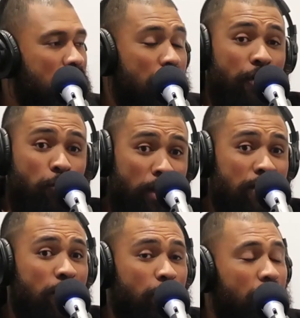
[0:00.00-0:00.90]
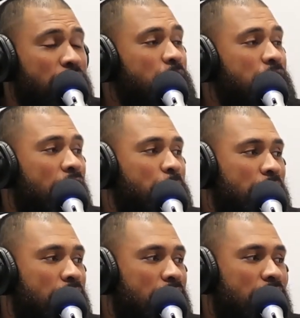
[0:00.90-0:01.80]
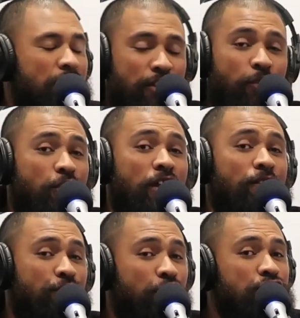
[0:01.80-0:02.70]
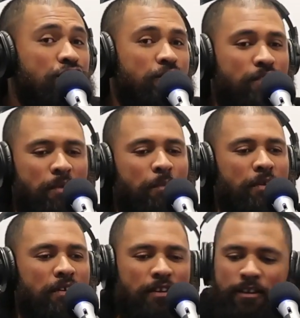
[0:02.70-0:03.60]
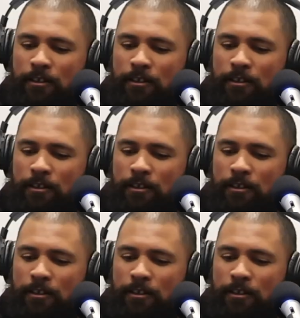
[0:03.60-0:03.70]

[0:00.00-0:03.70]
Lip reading: Right. The way that we want them to happen. You know, we could have versions of them happen,